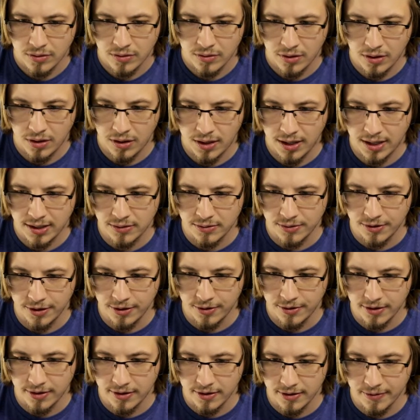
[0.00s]
I don't know,
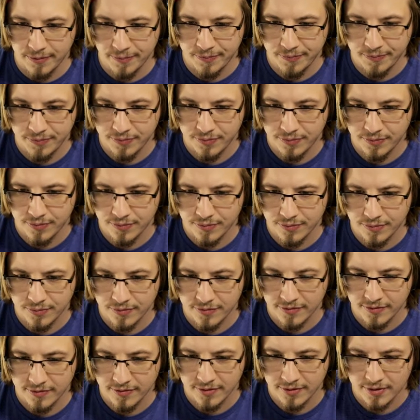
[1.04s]
y'all.
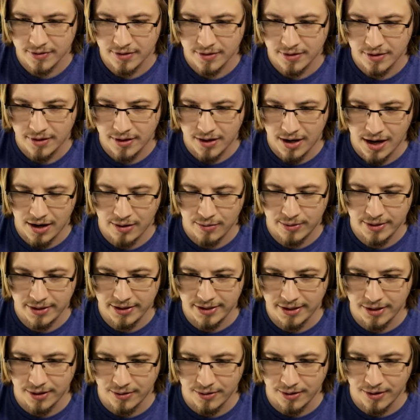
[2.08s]
I really
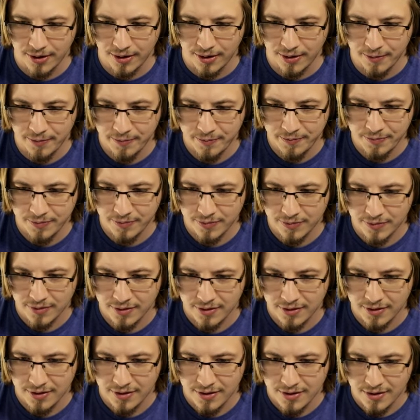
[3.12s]
don't know.
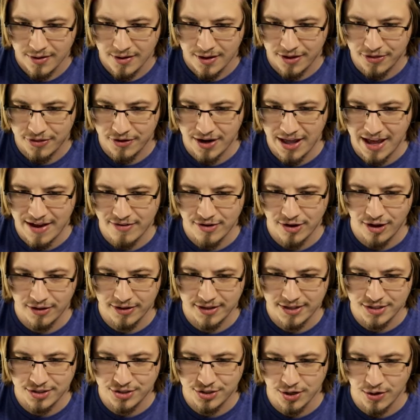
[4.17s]
Thought having all
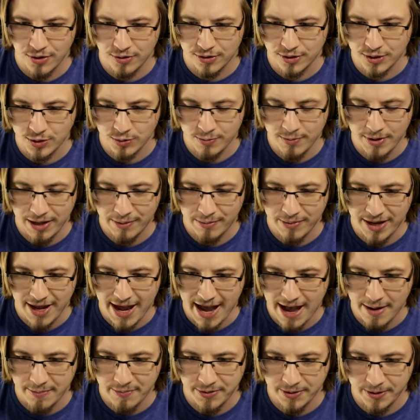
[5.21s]
these jokers would make me
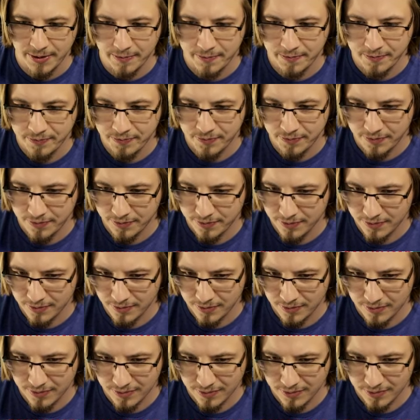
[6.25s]
happy.
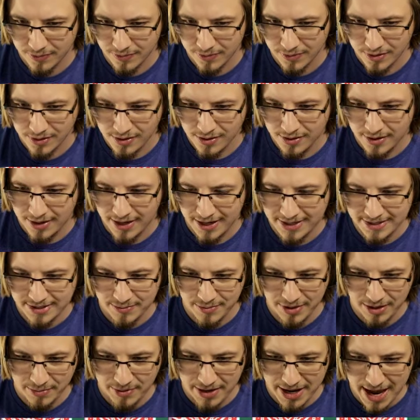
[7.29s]
Hasn't
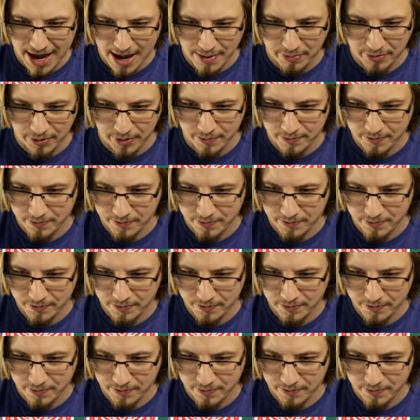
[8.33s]
made me happy.